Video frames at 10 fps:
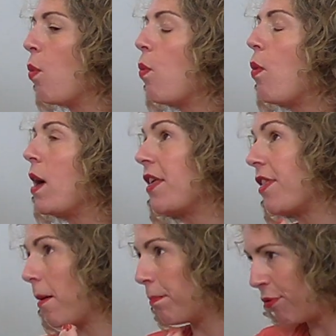
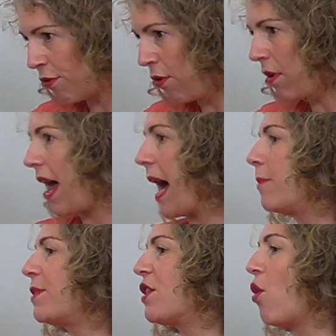With a
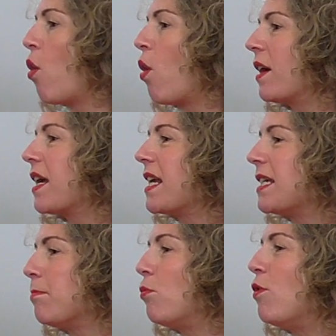prolapse, the organ
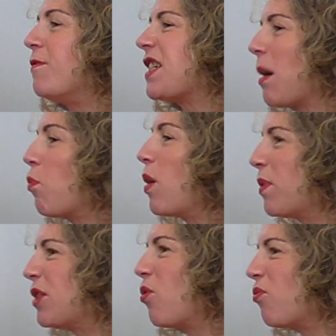is moved somewhere
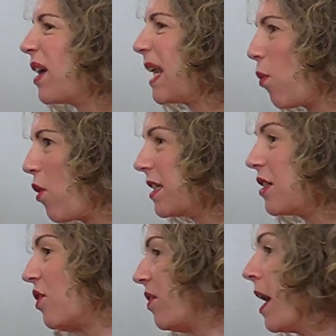we don't really
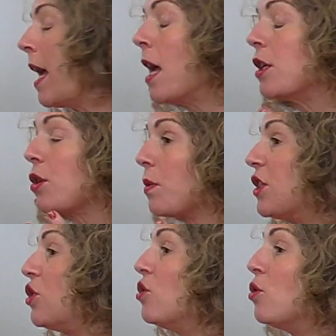want to. So
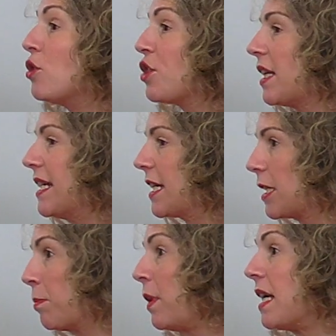it's usually
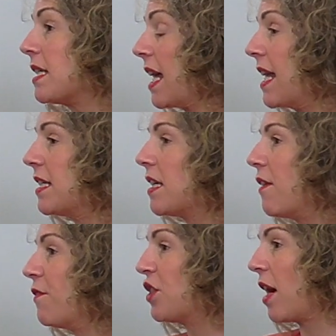displaced into
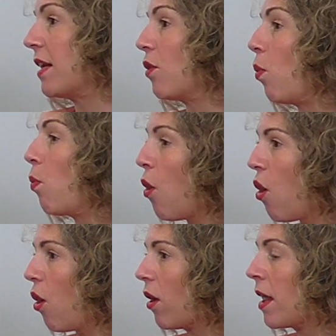the vaginal
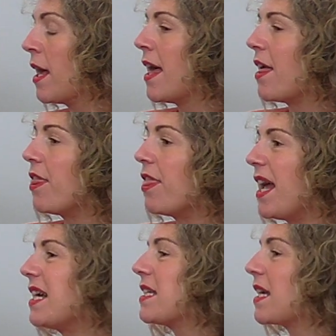wall.
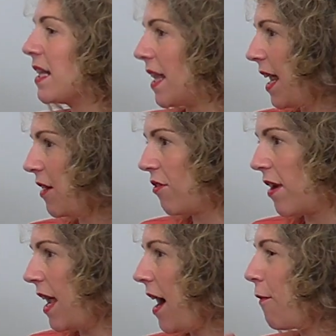This can then
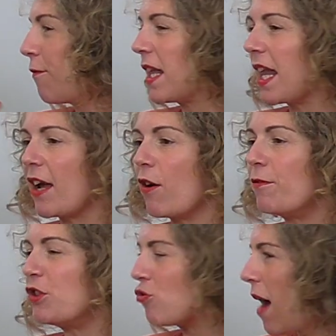create a feeling
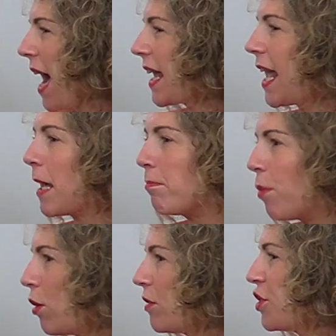of dragging,
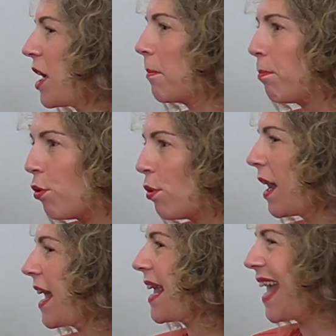bulging,
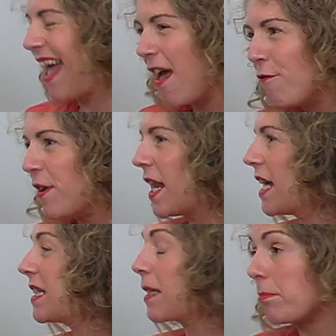pulling,
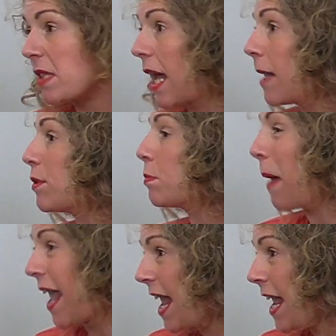heaviness, sometimes
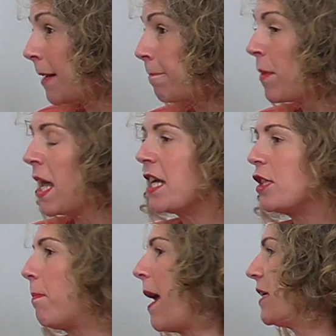pain,
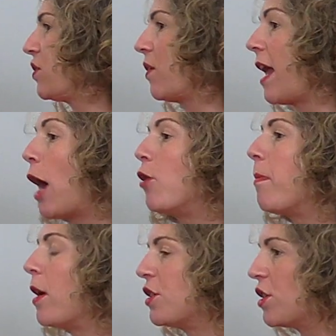depends on how
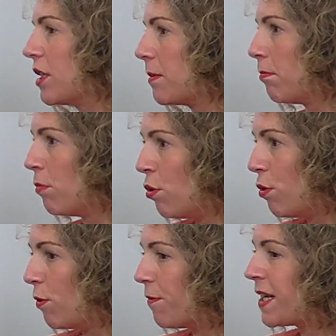much it's
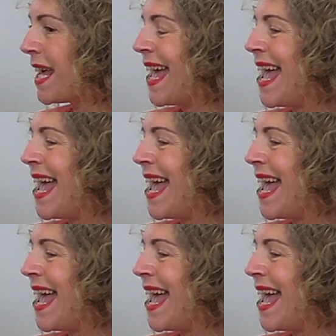moved.